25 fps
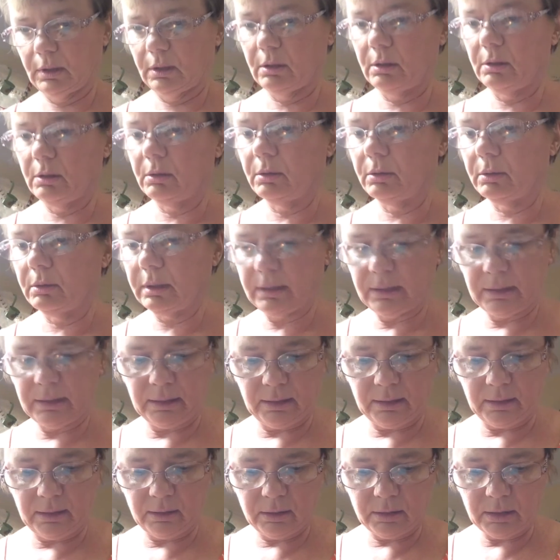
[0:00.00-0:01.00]
Okay,
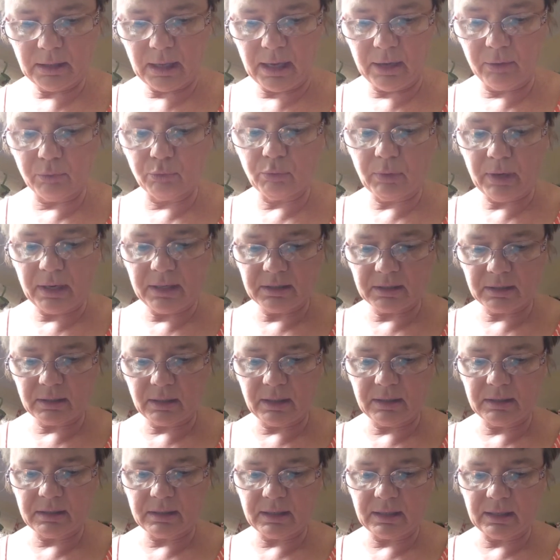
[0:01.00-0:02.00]
and right
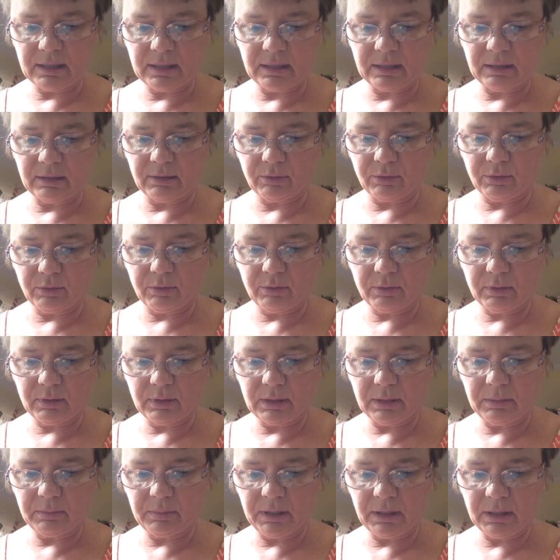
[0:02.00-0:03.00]
sides together.
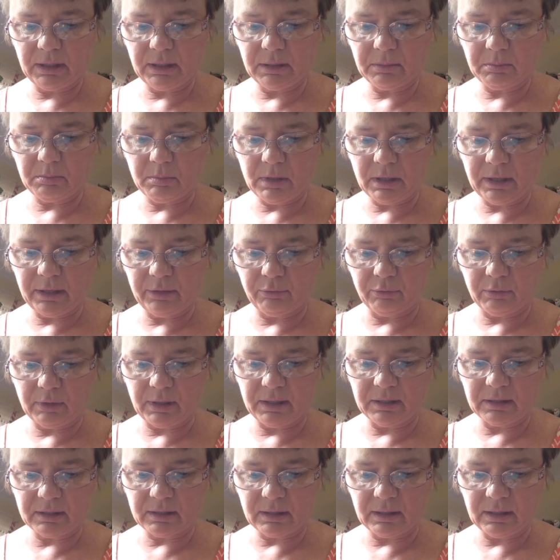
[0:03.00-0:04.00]
Let me get mine
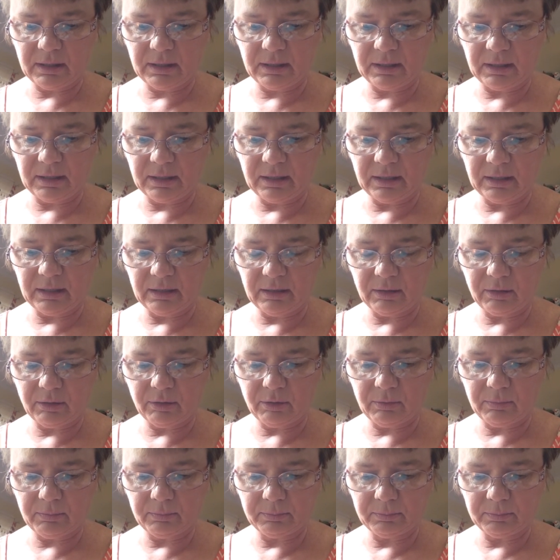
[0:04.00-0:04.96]
right side together.